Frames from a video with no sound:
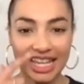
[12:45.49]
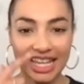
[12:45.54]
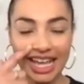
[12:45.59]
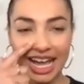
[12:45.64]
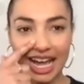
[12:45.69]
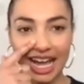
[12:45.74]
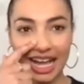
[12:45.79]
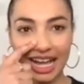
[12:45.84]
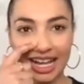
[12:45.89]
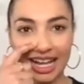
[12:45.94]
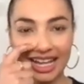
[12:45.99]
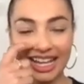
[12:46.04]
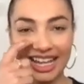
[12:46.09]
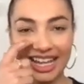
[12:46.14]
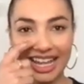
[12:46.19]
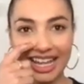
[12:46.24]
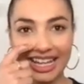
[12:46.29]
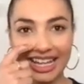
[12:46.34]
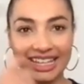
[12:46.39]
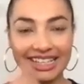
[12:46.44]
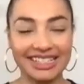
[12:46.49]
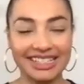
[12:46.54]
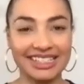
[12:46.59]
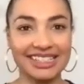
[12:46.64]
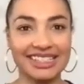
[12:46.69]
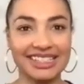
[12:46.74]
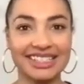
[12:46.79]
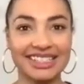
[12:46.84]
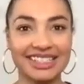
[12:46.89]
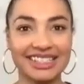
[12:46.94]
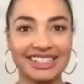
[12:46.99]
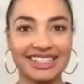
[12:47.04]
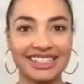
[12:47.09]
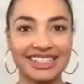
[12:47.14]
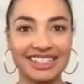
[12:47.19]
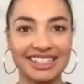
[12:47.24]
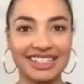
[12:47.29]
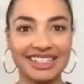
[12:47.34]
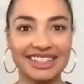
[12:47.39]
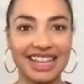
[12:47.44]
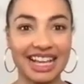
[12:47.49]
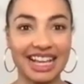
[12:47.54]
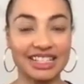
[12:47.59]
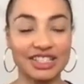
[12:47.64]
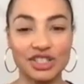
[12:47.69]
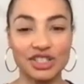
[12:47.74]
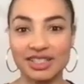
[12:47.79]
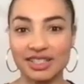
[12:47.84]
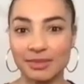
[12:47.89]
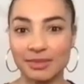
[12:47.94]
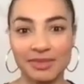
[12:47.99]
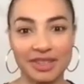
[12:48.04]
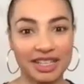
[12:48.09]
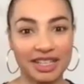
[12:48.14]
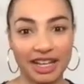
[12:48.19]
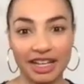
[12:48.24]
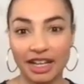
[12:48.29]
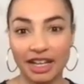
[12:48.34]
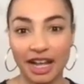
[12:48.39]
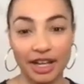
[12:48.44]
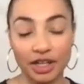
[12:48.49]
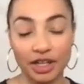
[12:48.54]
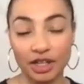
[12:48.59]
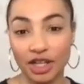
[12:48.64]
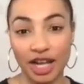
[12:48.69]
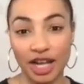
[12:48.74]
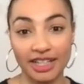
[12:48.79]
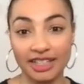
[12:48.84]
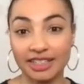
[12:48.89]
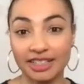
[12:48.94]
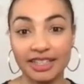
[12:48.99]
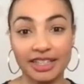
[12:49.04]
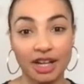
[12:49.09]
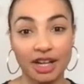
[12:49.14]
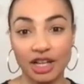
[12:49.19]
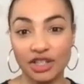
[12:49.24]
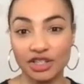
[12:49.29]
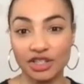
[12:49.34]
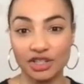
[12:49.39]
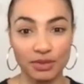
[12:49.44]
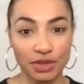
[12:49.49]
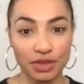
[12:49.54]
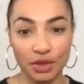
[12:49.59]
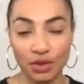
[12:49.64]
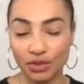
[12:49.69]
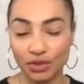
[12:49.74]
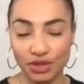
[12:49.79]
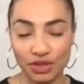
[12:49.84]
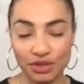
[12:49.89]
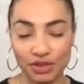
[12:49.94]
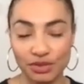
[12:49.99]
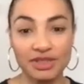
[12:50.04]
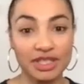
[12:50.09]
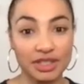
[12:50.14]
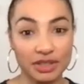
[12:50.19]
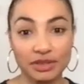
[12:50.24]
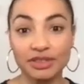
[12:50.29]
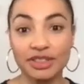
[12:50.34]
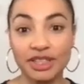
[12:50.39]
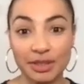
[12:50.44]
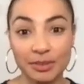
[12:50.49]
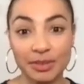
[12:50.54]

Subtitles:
And that's just something I cling on to and hold to dearly,